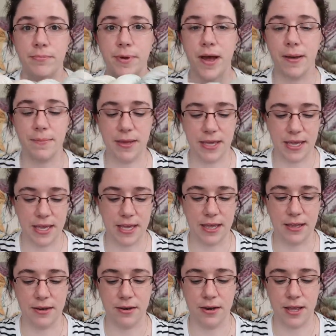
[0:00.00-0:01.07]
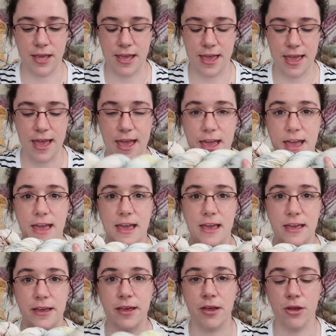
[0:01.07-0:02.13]
popping in
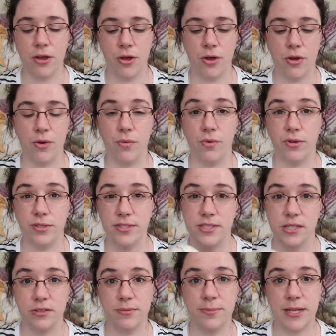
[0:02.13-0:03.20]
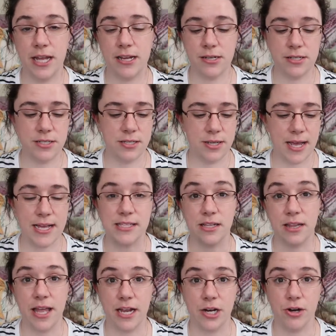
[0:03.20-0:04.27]
a wool silk blend as a
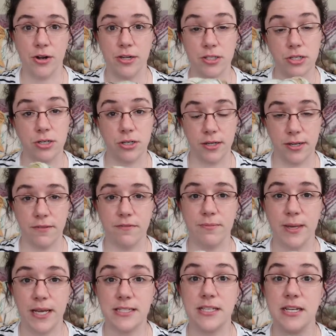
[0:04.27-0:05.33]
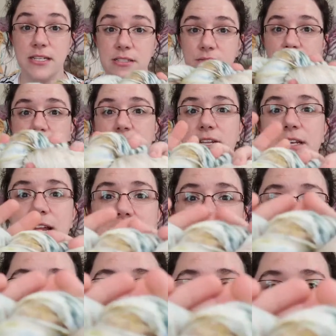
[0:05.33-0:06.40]
lighter alternative, because it is a very
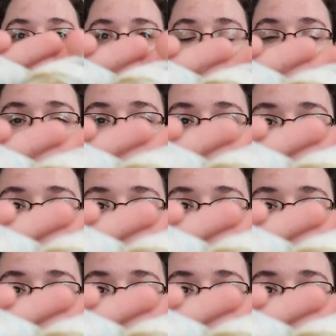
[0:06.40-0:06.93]
nice lightweight